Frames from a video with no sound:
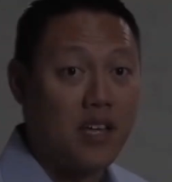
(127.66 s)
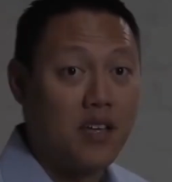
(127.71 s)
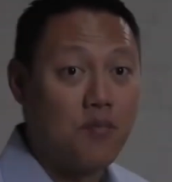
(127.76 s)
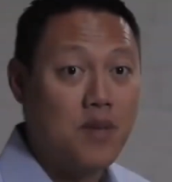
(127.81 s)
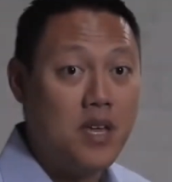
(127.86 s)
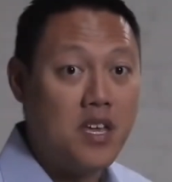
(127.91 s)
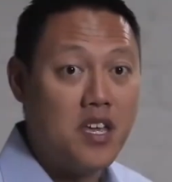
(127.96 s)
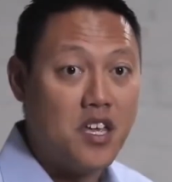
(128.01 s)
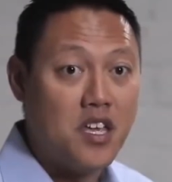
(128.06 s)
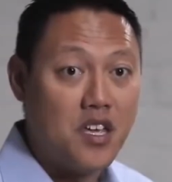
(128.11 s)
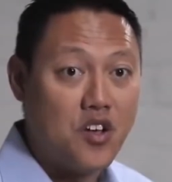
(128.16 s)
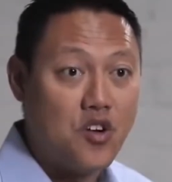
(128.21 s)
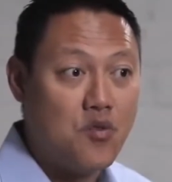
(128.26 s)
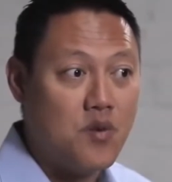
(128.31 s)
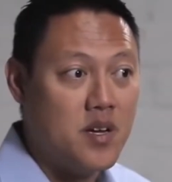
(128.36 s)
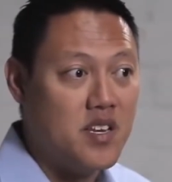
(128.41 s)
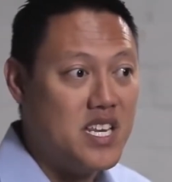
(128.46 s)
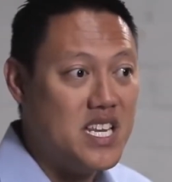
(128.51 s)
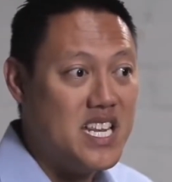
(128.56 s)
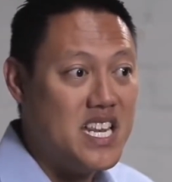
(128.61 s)
like me who
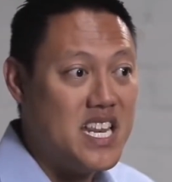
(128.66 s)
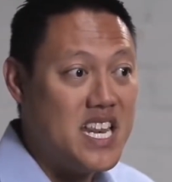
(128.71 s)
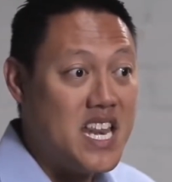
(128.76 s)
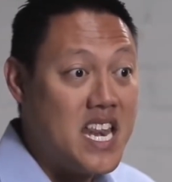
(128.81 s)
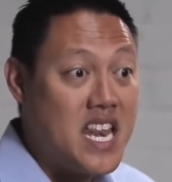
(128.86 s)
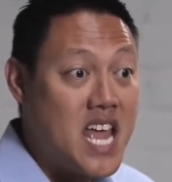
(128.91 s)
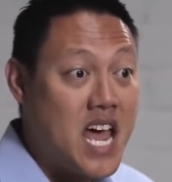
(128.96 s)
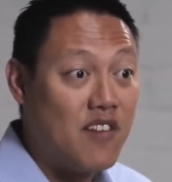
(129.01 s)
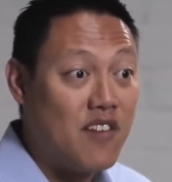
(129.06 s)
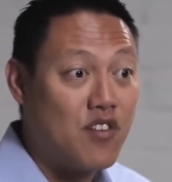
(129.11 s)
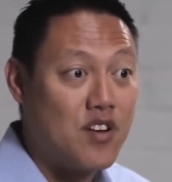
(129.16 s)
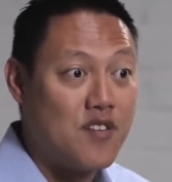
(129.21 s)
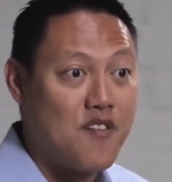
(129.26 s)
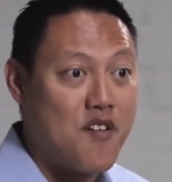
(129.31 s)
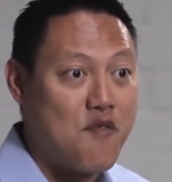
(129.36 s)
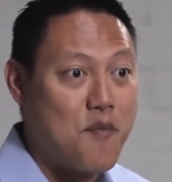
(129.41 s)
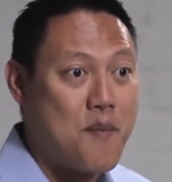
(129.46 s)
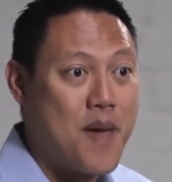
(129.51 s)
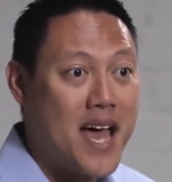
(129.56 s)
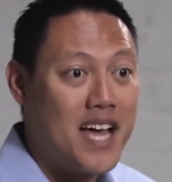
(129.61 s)
would never
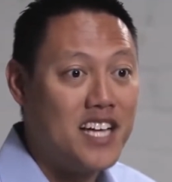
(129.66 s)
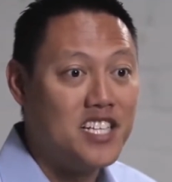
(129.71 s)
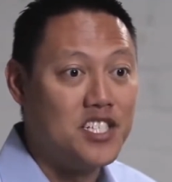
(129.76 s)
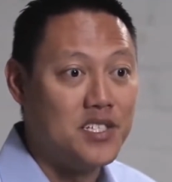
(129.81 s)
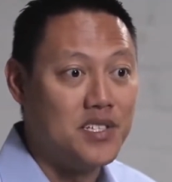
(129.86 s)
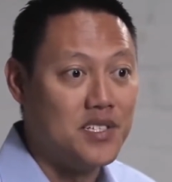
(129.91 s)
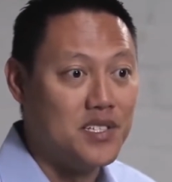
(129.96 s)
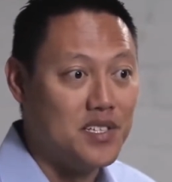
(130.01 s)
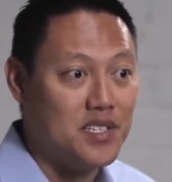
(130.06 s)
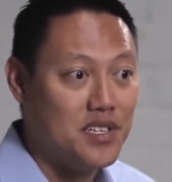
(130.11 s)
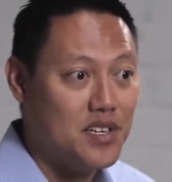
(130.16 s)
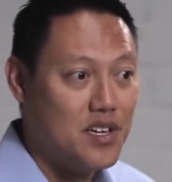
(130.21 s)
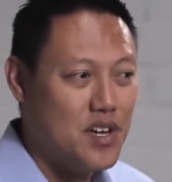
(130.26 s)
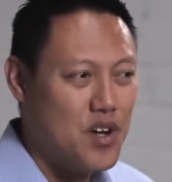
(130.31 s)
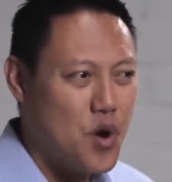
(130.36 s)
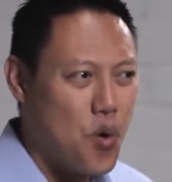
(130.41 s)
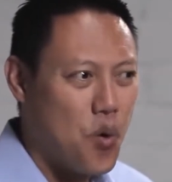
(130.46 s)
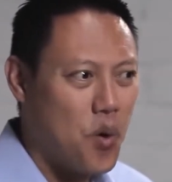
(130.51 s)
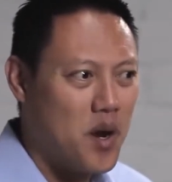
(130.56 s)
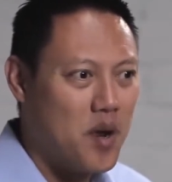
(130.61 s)
have imagined
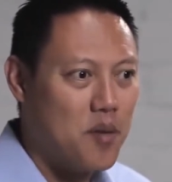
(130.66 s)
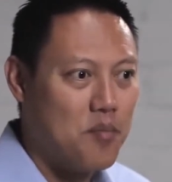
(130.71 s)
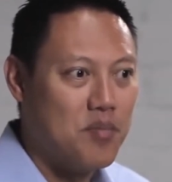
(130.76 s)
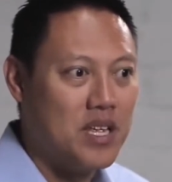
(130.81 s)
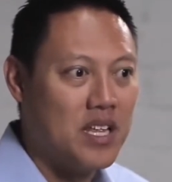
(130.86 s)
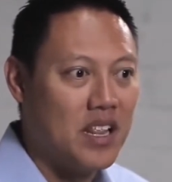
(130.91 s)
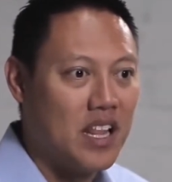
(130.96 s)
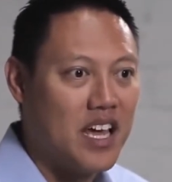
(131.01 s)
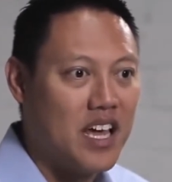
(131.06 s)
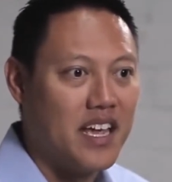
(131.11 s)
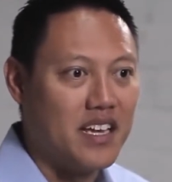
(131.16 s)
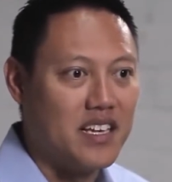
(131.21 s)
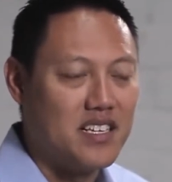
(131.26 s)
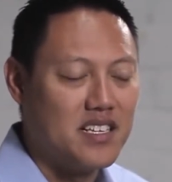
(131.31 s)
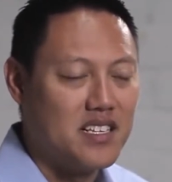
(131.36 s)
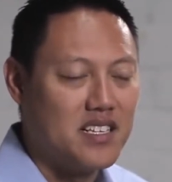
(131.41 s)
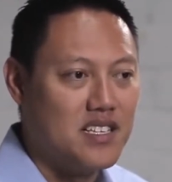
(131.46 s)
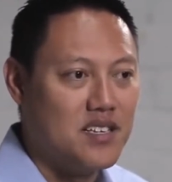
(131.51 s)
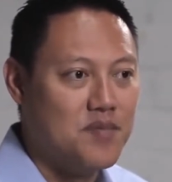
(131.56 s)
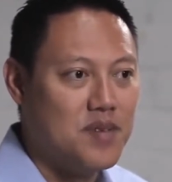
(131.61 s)
what it'd be like
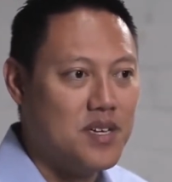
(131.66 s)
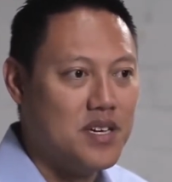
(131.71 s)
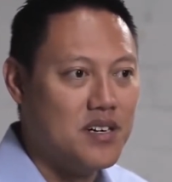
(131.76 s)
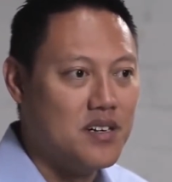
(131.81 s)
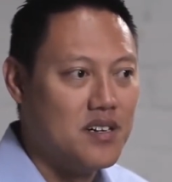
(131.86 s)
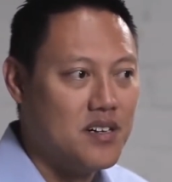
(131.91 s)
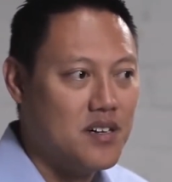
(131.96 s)
to be a